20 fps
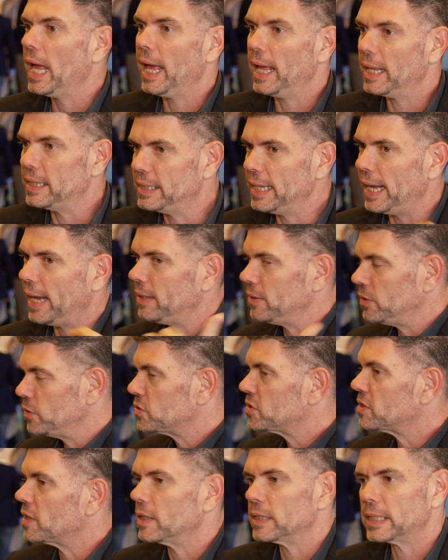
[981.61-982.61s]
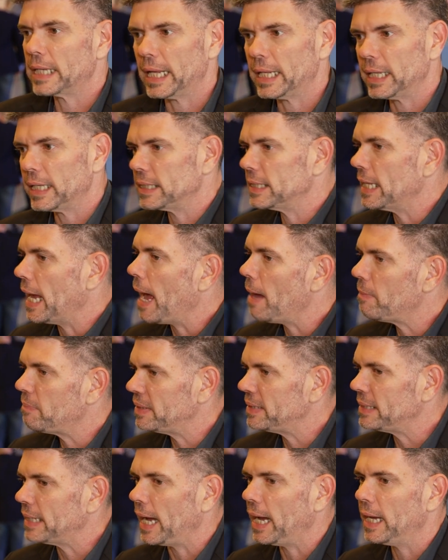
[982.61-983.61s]
and then you start getting the
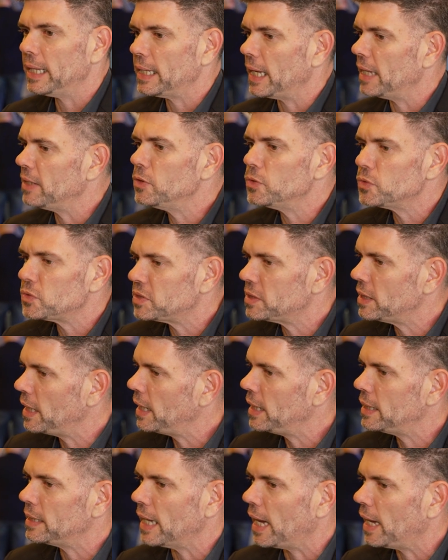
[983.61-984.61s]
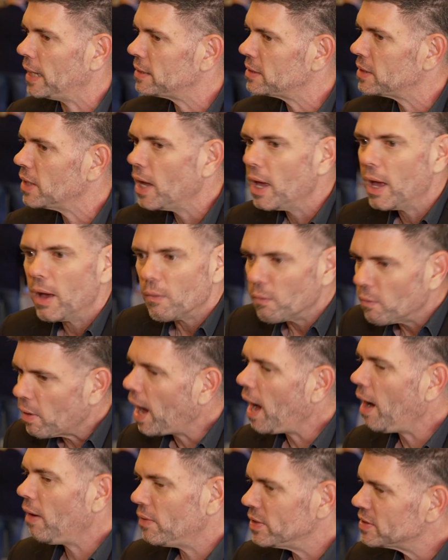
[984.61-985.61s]
appetite and you see that,
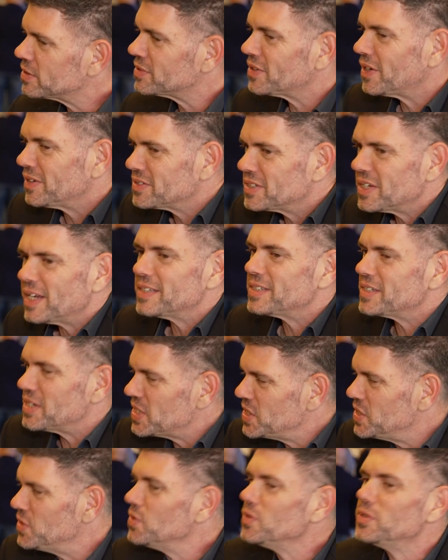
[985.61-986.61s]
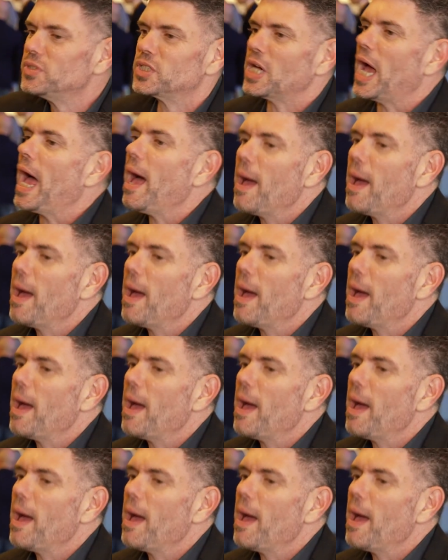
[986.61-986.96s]
wow, it's not such a huge